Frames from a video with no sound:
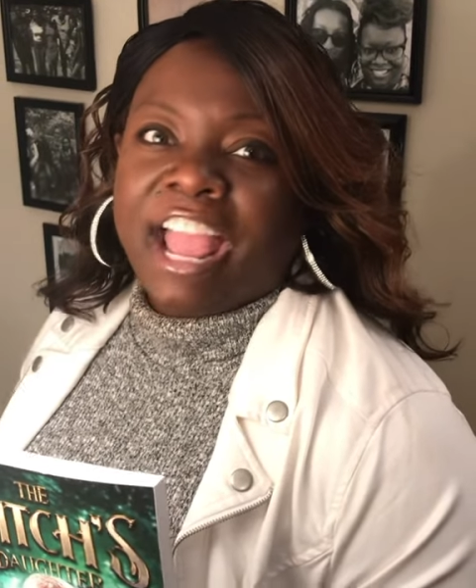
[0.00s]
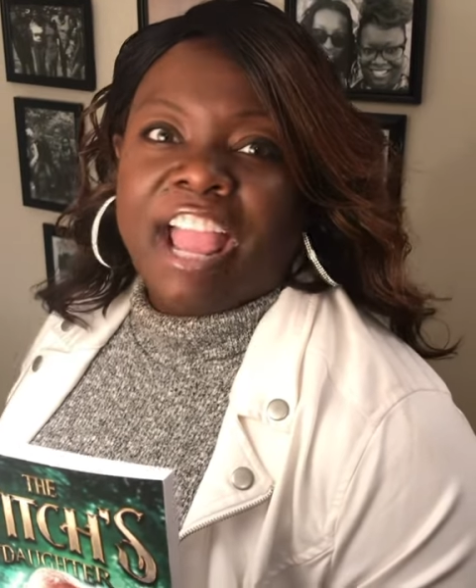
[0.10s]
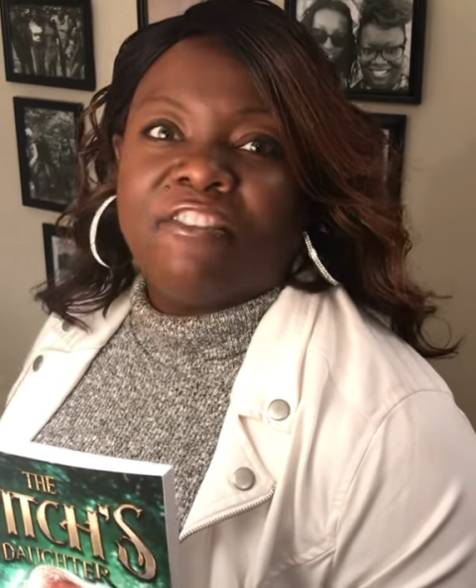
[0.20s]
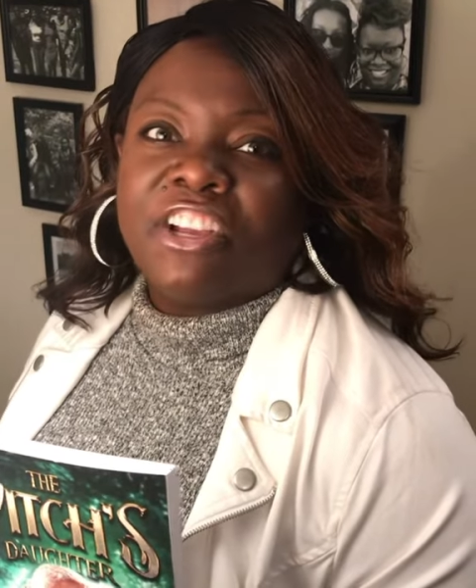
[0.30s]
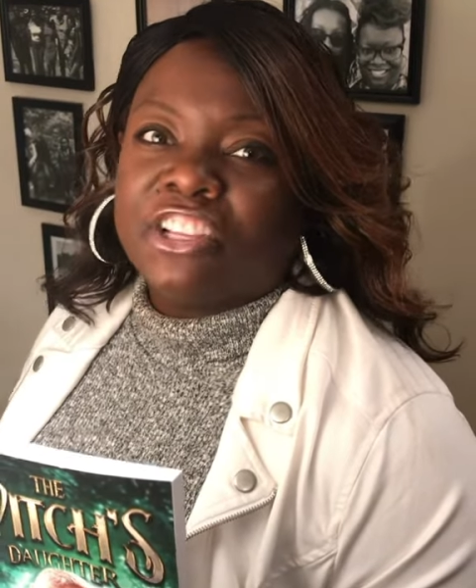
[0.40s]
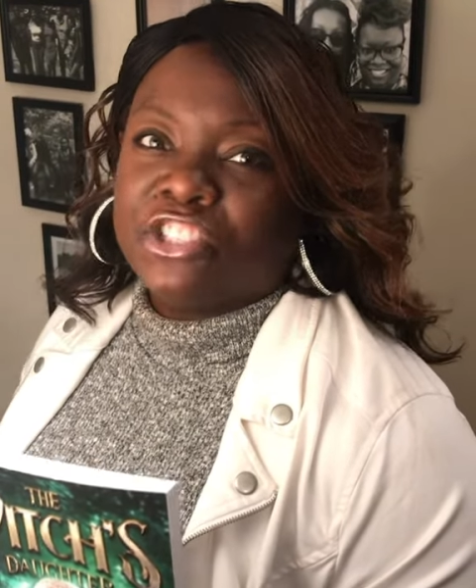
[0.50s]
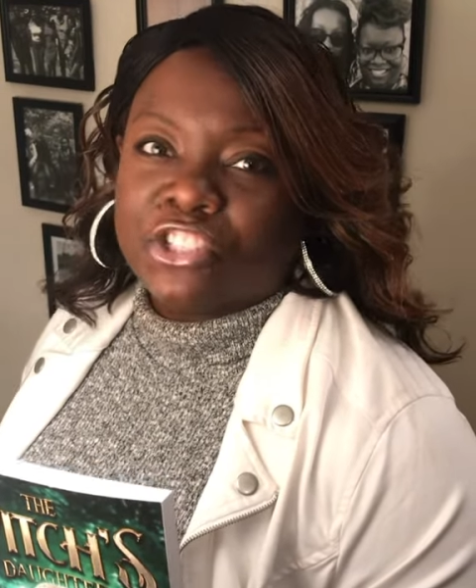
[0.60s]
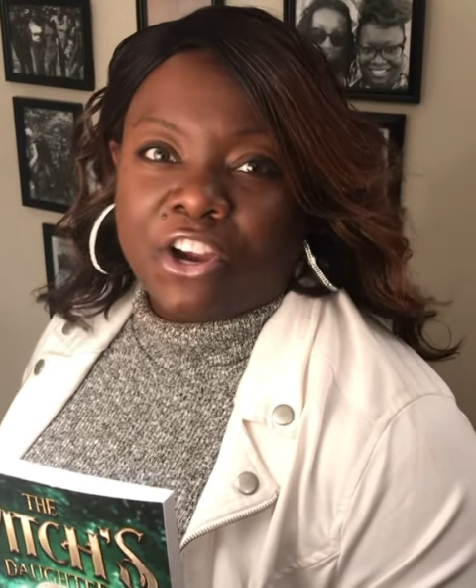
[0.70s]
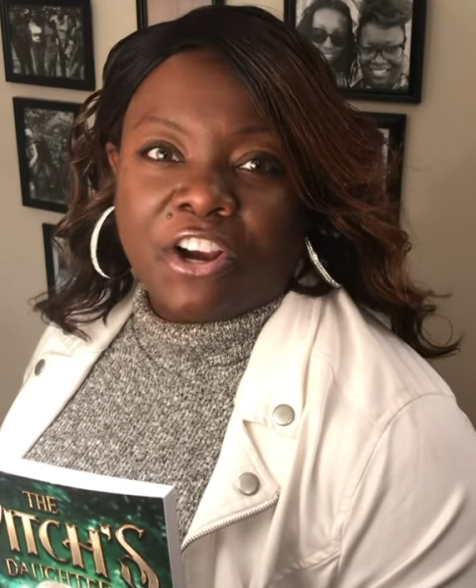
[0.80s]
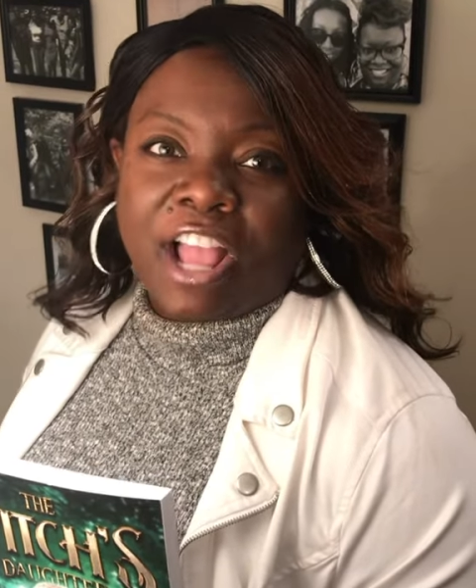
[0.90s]
every
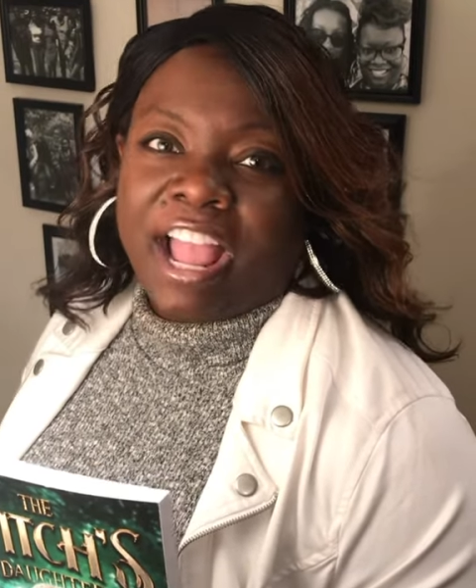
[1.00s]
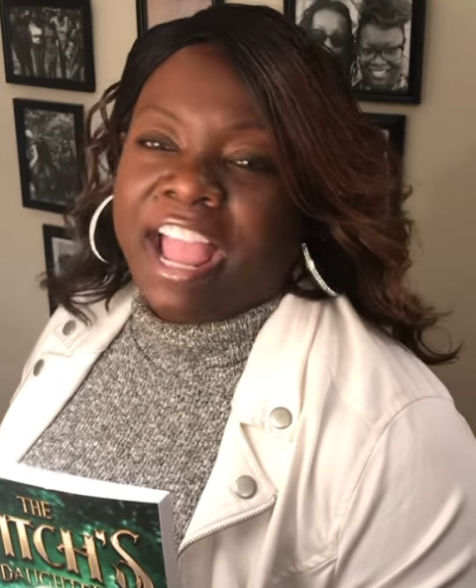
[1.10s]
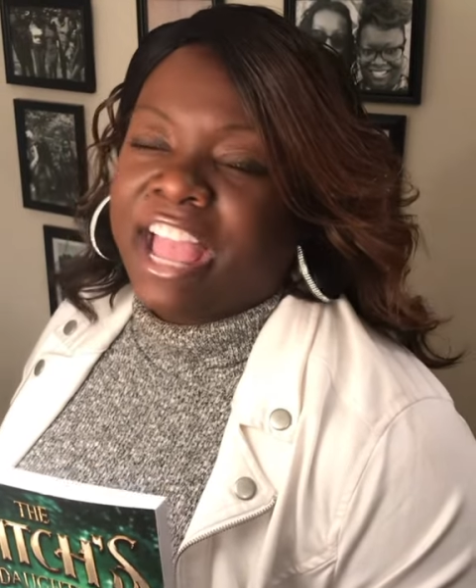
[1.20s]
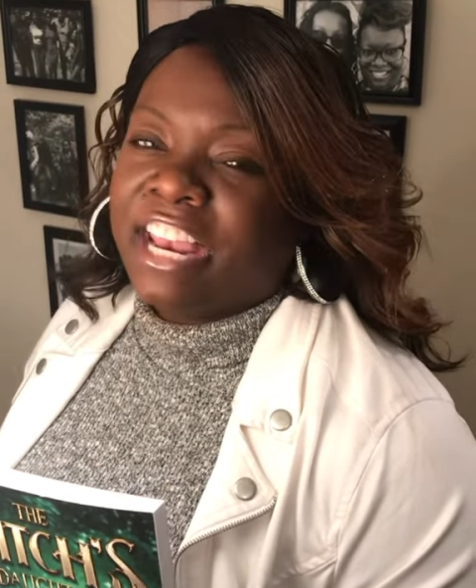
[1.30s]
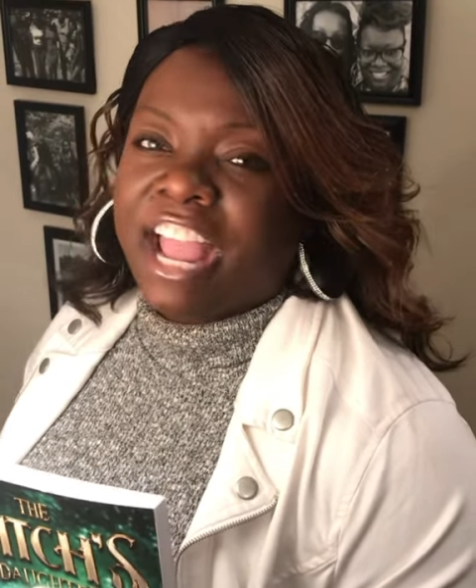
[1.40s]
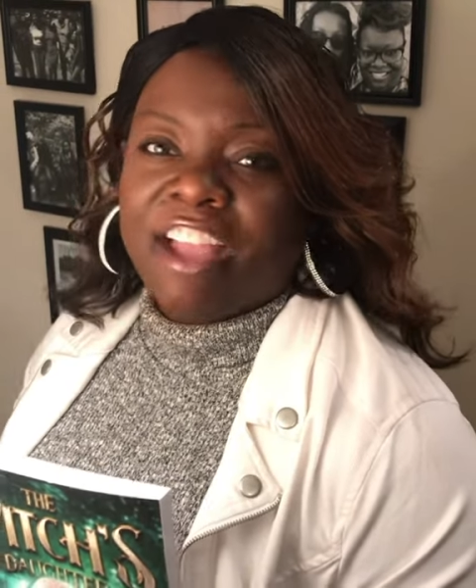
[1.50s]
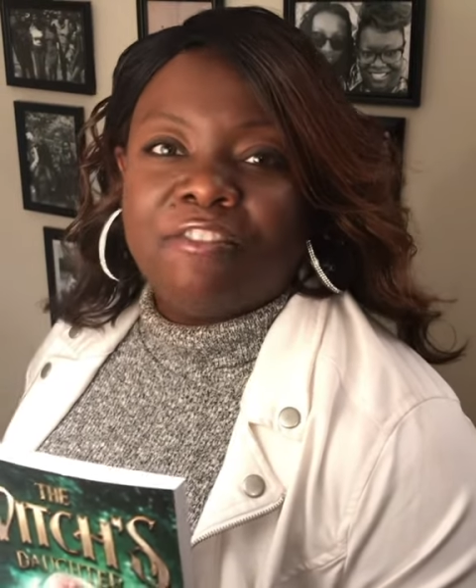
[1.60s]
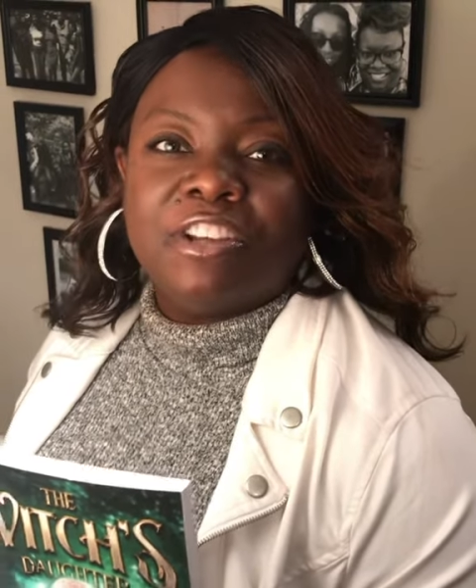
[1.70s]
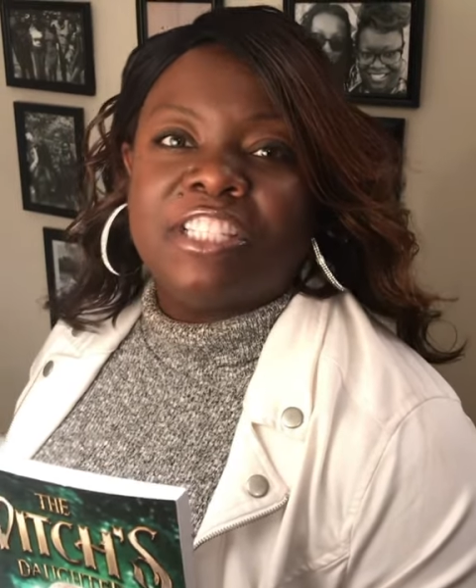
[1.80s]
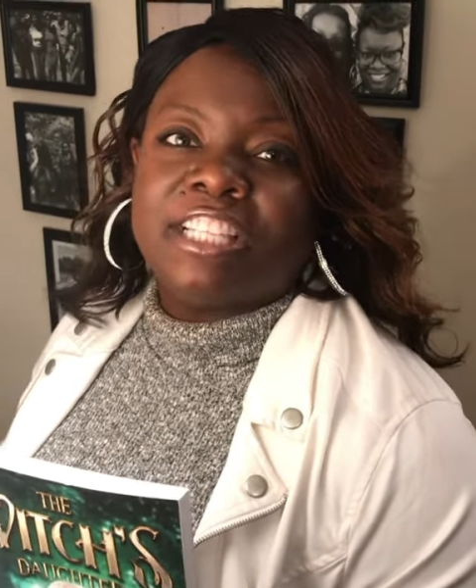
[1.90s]
concern I had,
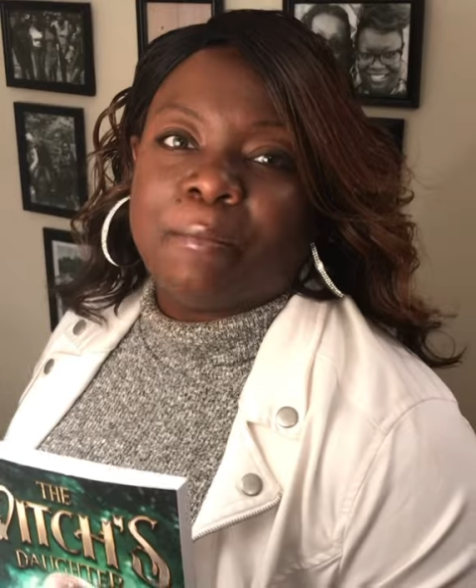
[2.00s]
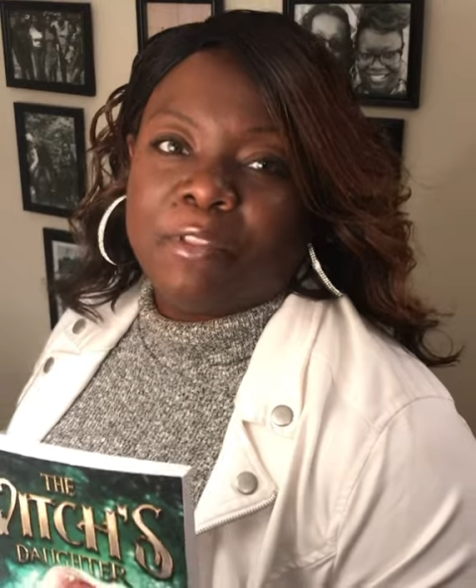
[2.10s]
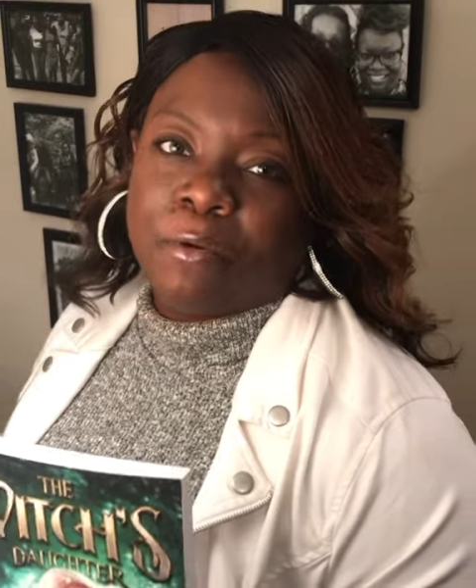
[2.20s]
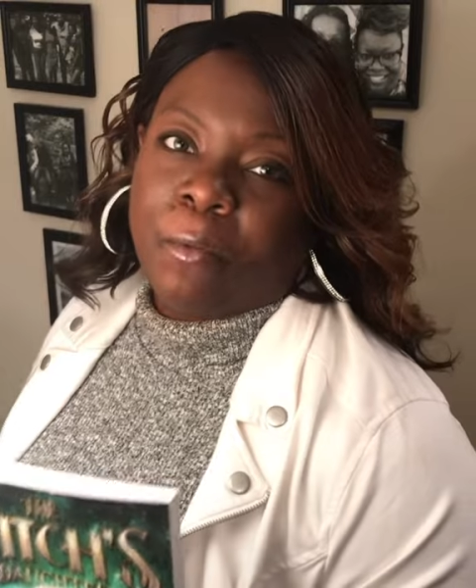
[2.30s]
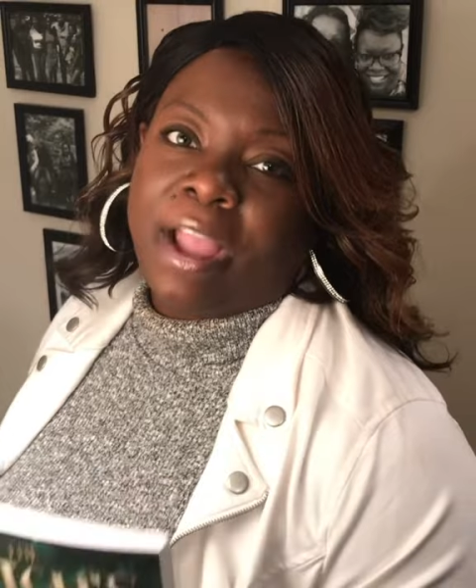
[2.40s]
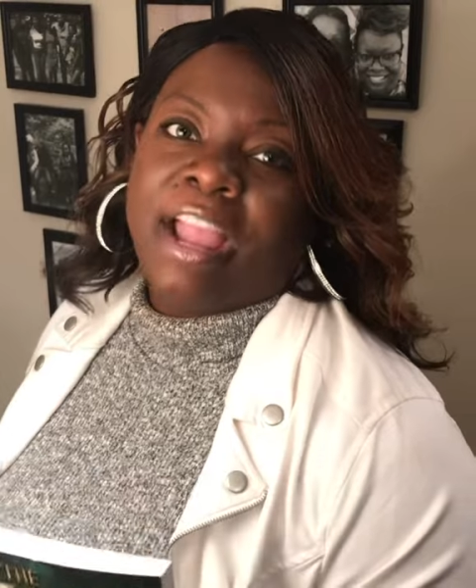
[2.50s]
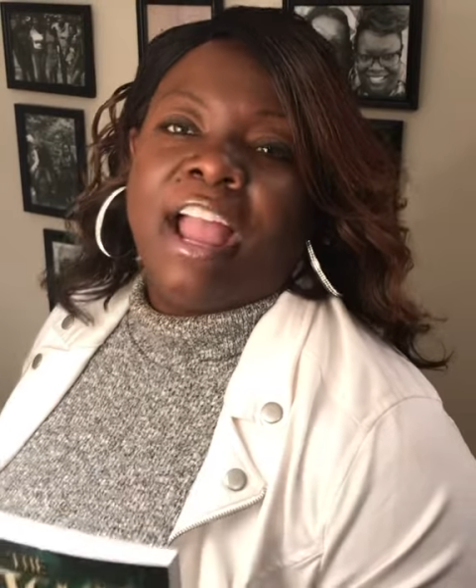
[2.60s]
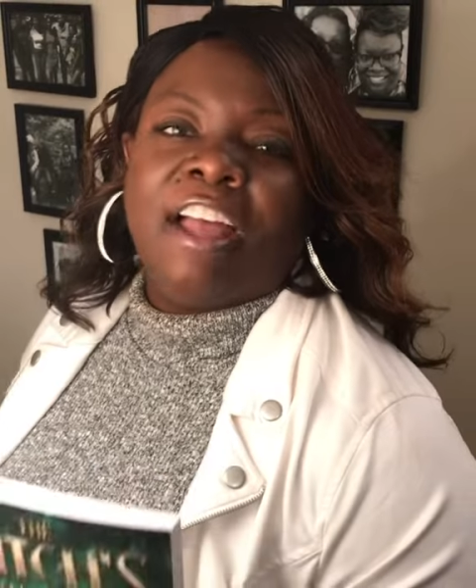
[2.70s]
every step of the way.